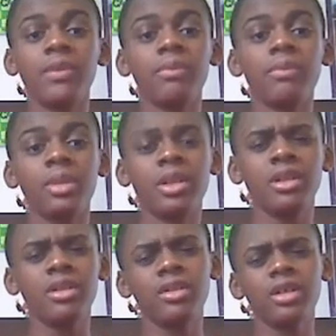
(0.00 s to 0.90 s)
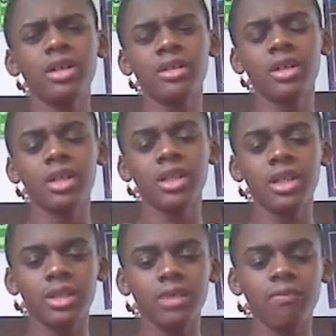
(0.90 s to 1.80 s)
but later on it
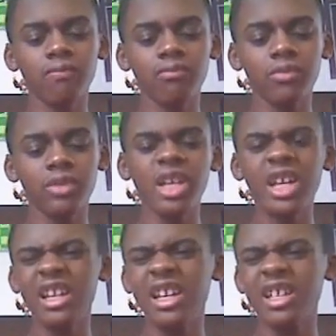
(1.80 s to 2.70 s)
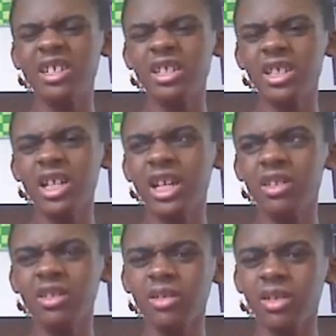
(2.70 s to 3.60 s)
got actually kind
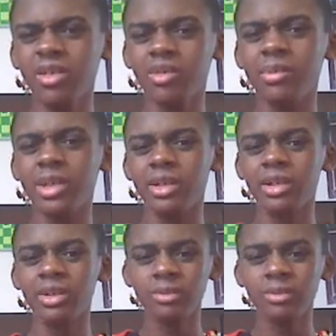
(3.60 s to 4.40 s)
of a little better.